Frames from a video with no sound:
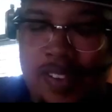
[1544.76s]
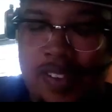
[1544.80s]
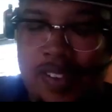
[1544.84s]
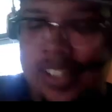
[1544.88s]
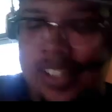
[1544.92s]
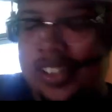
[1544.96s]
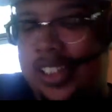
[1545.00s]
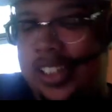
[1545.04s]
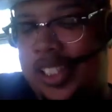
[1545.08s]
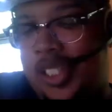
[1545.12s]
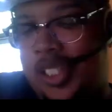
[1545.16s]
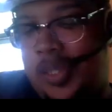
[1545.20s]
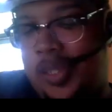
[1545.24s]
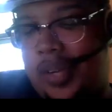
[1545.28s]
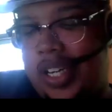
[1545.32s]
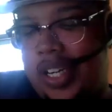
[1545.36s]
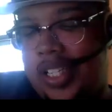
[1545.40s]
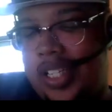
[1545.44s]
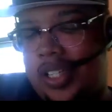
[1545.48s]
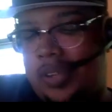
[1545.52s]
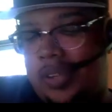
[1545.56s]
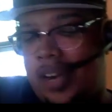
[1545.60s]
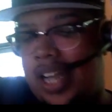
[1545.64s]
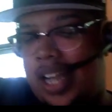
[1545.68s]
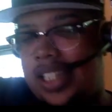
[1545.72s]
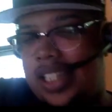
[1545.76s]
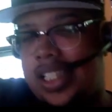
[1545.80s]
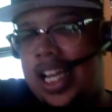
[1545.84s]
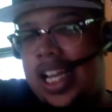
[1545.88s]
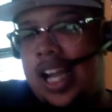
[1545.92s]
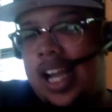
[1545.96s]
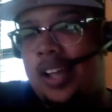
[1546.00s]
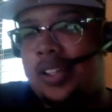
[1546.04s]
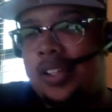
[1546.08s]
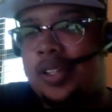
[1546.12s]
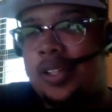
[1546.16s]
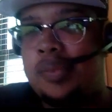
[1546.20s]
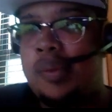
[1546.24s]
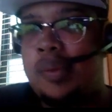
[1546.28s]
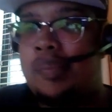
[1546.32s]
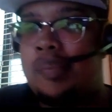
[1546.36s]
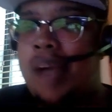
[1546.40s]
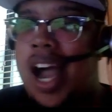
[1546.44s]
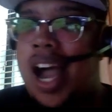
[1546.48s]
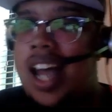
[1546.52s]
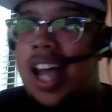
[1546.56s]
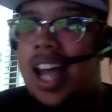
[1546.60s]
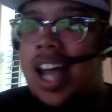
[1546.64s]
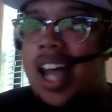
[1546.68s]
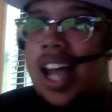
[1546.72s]
situation right now them
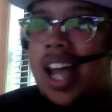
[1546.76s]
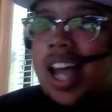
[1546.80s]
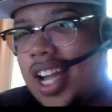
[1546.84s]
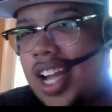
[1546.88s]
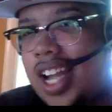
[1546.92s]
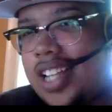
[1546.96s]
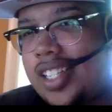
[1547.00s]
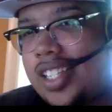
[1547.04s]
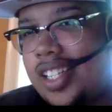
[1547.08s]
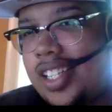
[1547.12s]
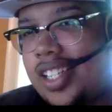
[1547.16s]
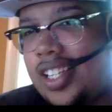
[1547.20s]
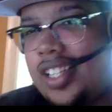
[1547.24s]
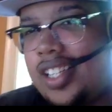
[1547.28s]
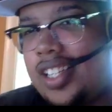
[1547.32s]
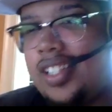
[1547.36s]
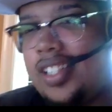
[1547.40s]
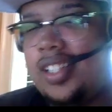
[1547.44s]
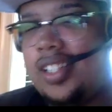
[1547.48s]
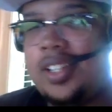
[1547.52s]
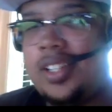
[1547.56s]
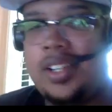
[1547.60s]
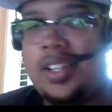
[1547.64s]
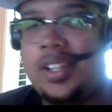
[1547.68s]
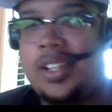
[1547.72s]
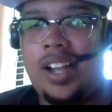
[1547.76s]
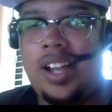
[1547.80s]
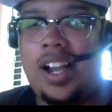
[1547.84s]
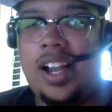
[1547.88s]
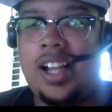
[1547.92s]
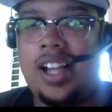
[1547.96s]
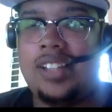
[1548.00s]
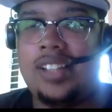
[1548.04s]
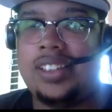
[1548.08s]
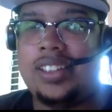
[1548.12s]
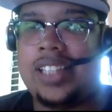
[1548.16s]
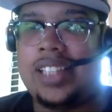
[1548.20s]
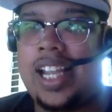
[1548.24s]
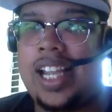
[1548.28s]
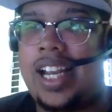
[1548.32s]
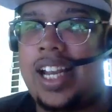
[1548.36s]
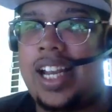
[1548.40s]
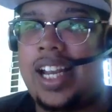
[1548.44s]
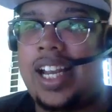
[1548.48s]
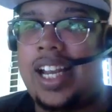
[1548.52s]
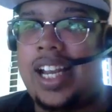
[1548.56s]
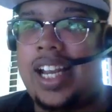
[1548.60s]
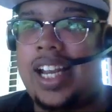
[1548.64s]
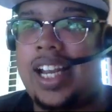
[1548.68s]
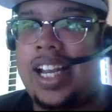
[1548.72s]
apologizing uh saying that
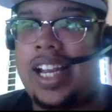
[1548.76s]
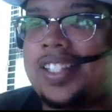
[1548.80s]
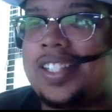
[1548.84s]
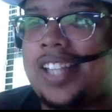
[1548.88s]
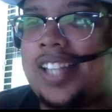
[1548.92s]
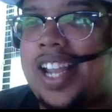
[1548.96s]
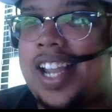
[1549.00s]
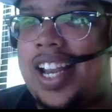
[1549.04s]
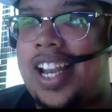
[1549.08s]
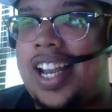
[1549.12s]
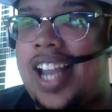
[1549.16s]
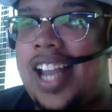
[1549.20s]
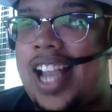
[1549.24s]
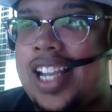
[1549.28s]
saying that